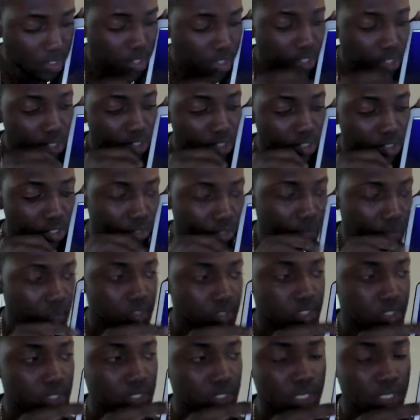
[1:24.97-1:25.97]
So once you
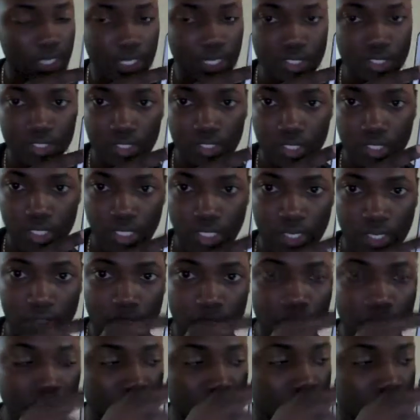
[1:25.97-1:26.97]
click add to the cloud,
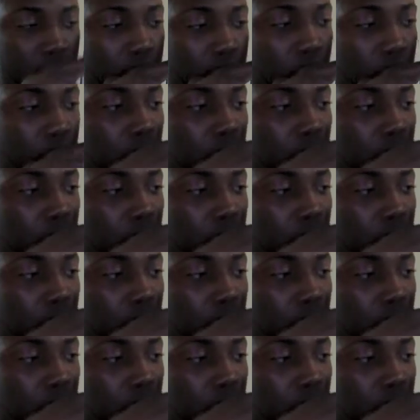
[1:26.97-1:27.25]
then you can